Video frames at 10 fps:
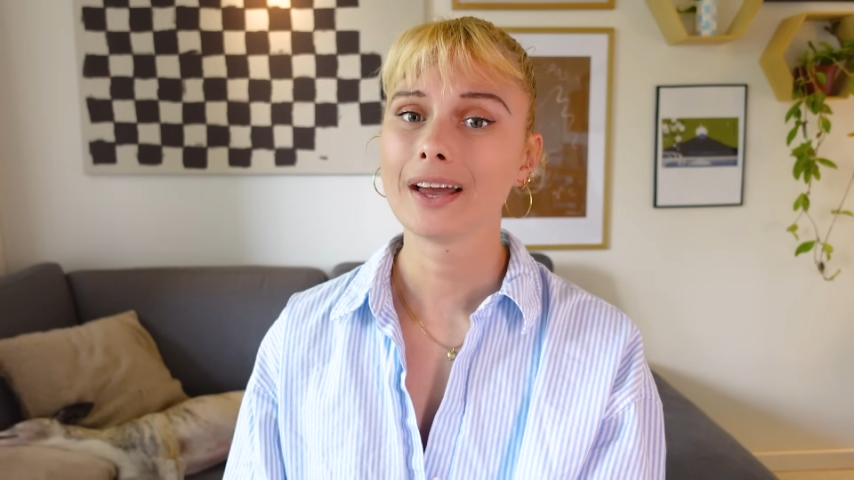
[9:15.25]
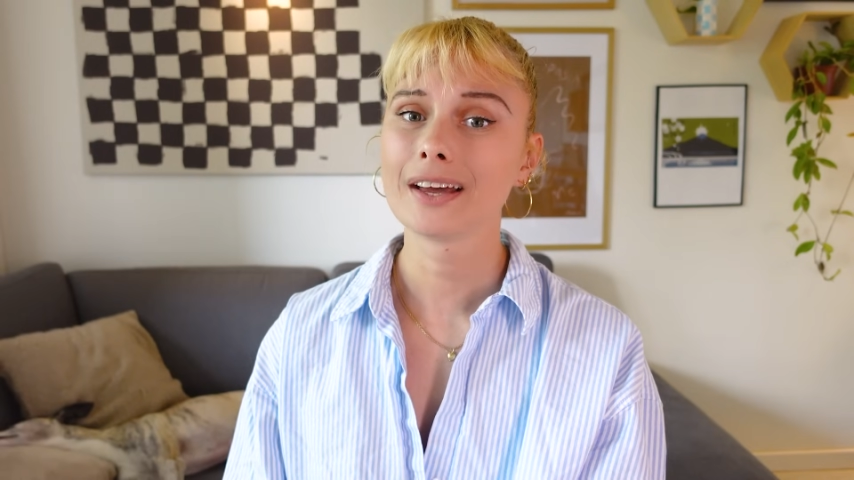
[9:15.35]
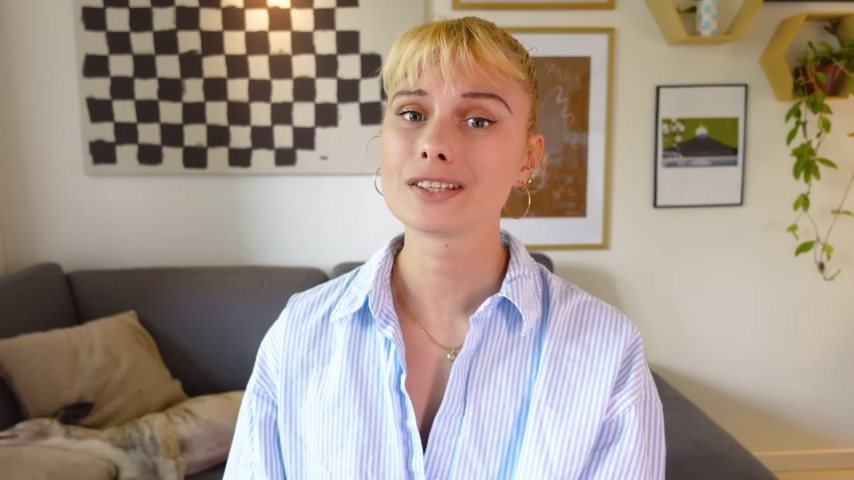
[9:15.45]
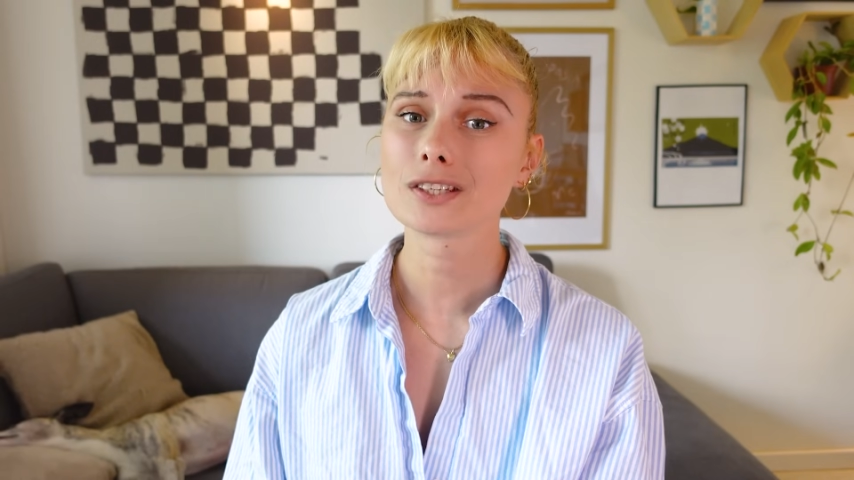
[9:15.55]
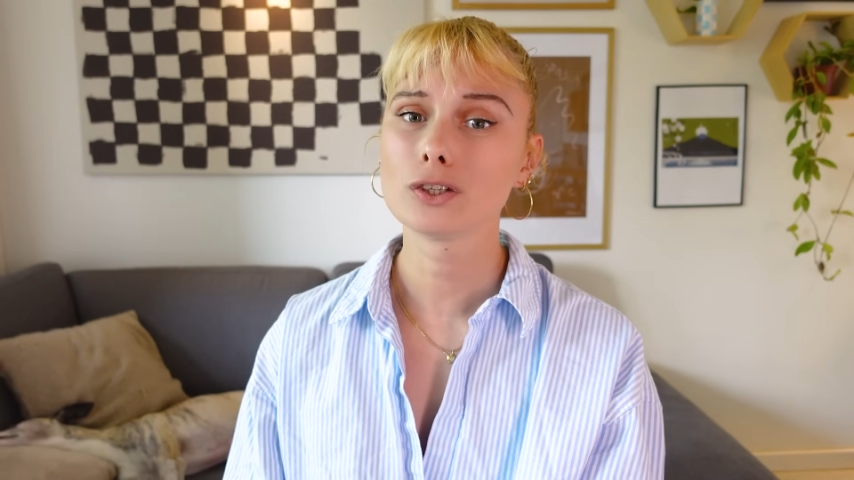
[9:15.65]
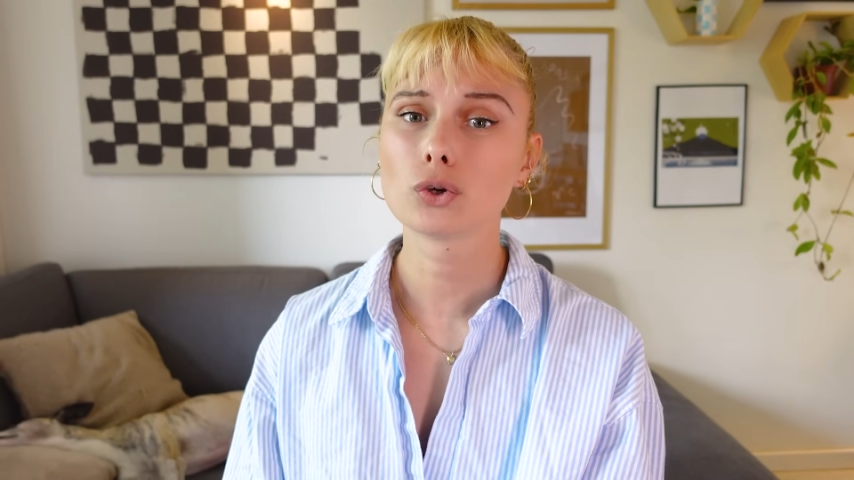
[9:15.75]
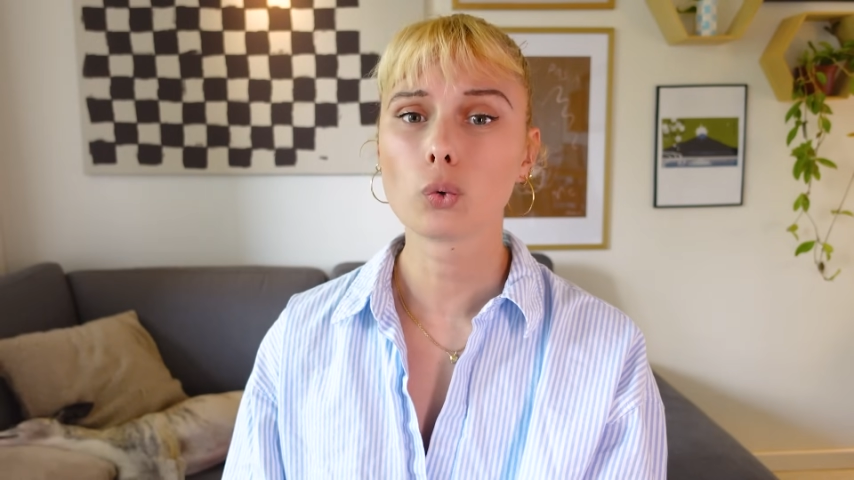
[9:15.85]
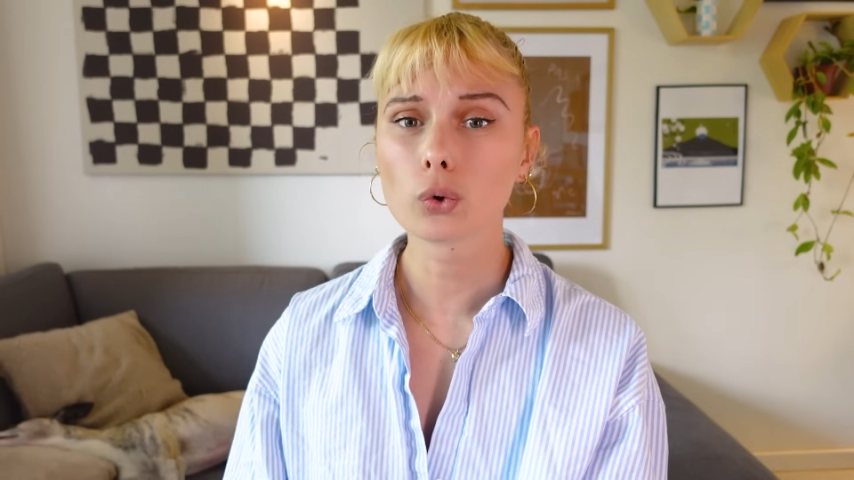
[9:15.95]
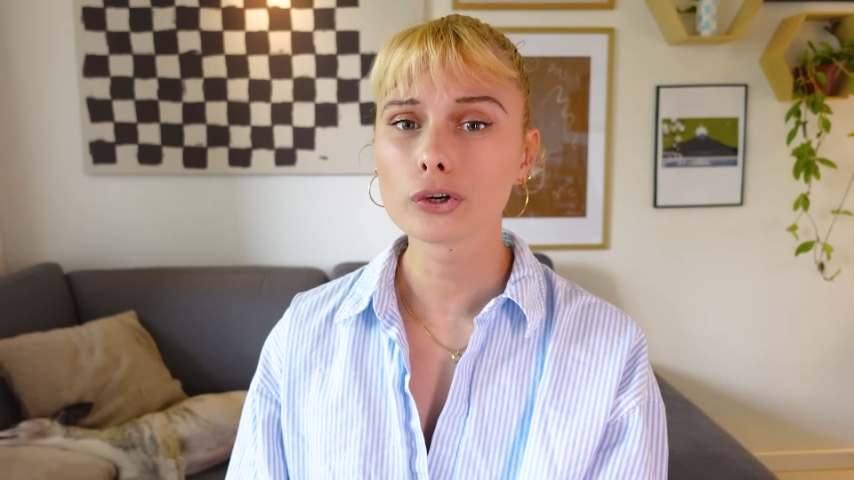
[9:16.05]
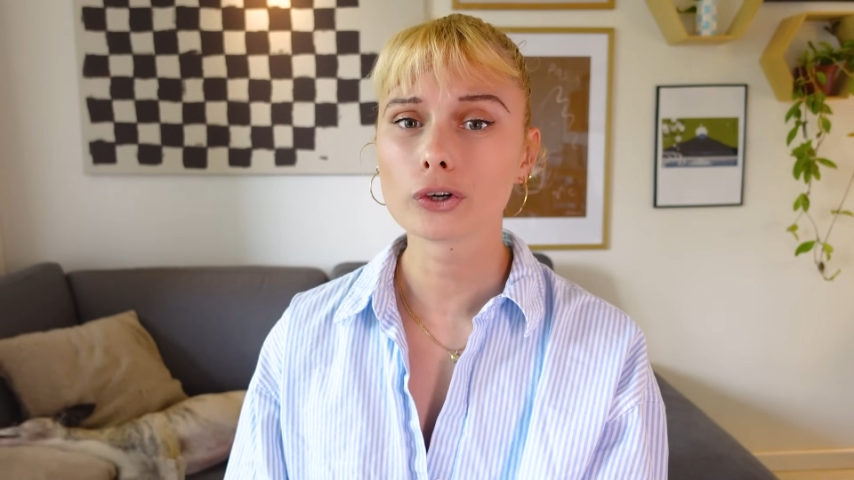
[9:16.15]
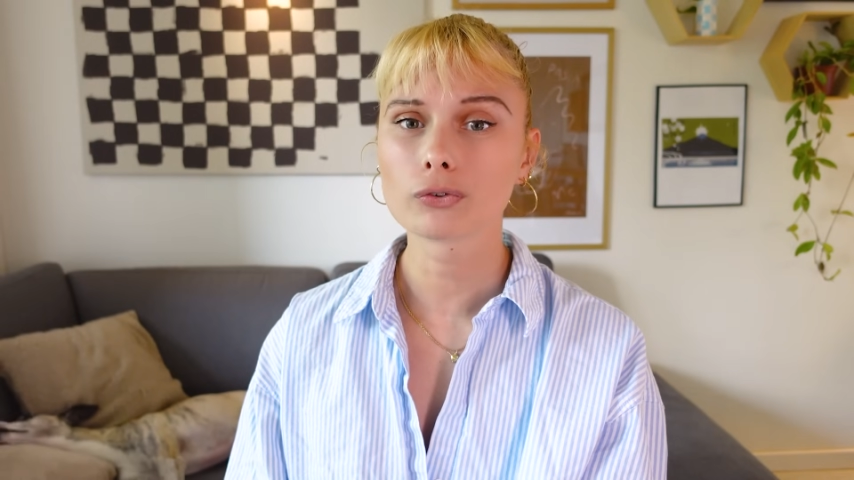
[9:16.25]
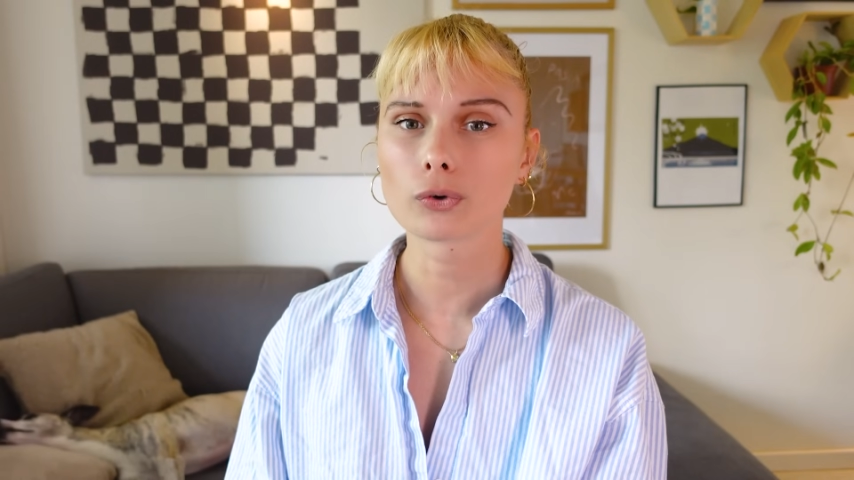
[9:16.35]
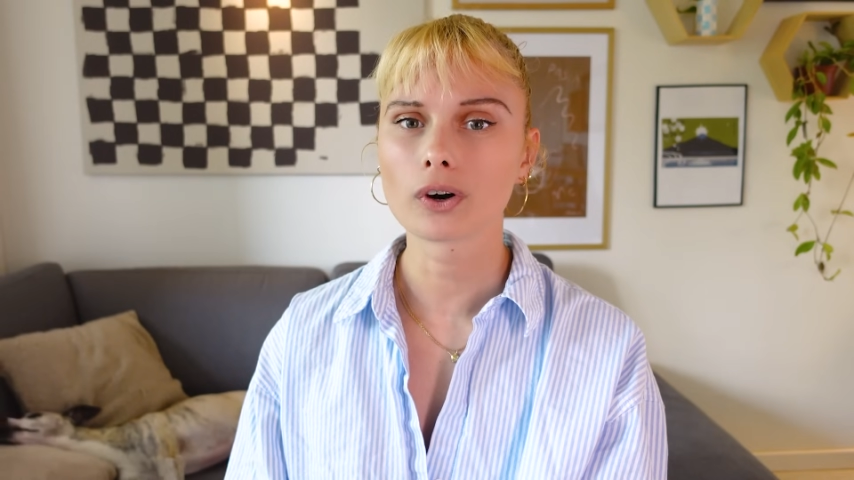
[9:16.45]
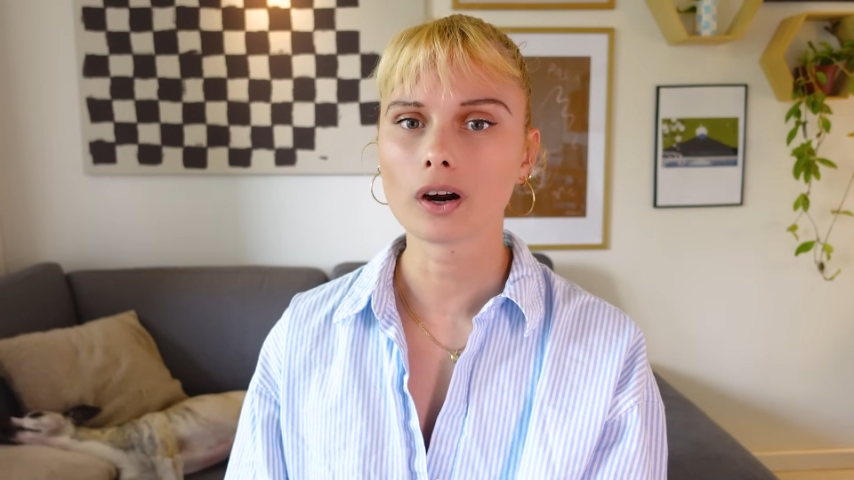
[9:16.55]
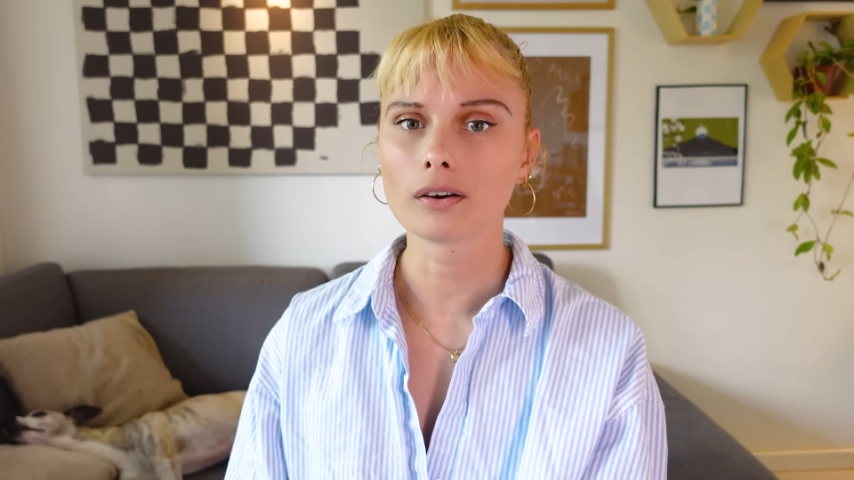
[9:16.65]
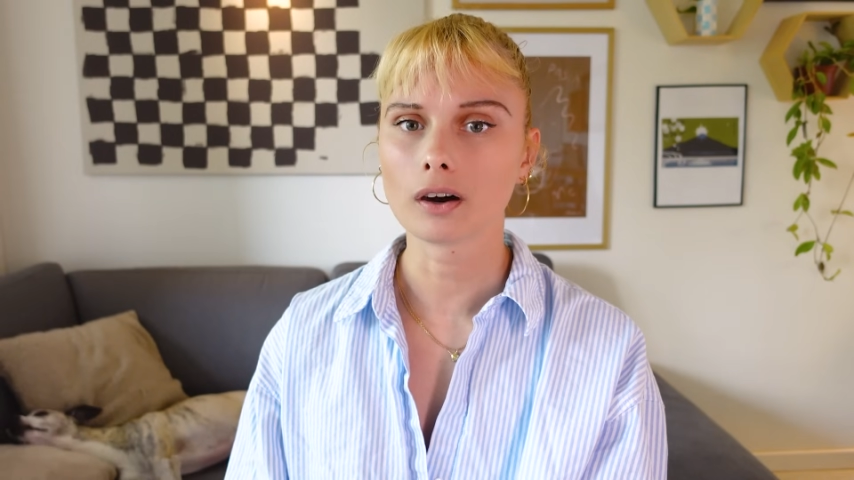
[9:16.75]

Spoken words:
and in order for an